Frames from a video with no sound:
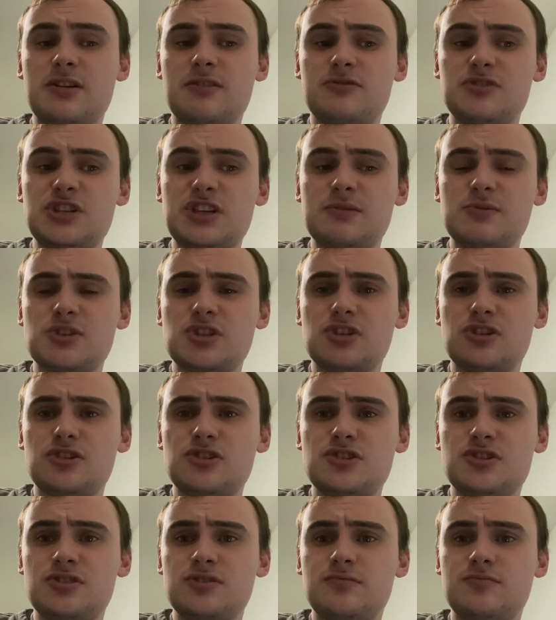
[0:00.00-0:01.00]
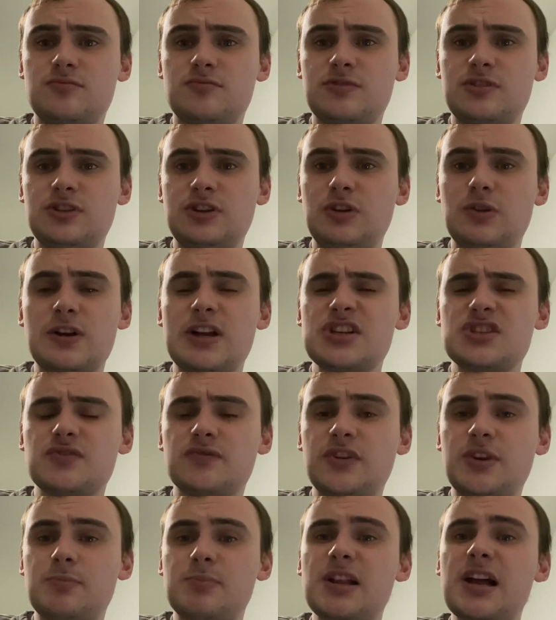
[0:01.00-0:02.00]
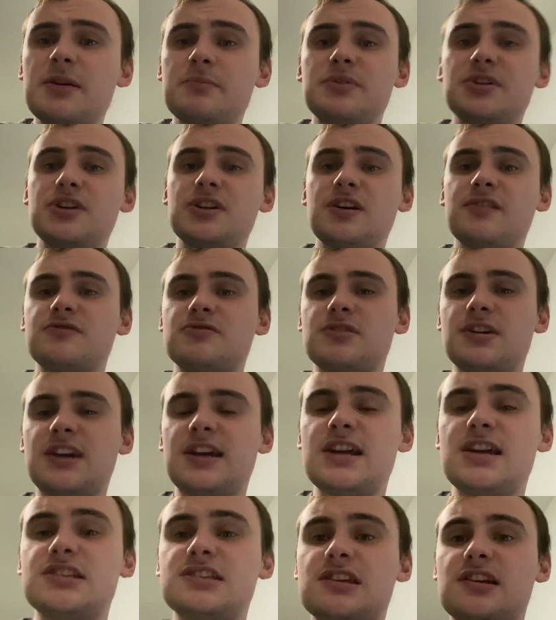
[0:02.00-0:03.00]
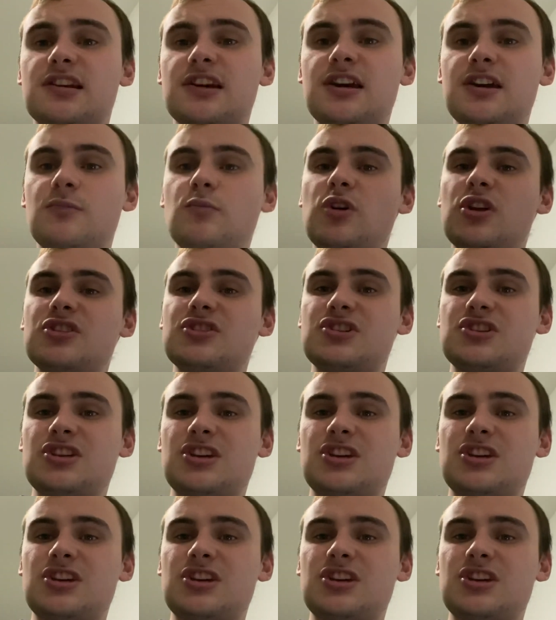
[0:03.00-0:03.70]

I was able to go to Newcastle v Blackburn after a Gateshead game once.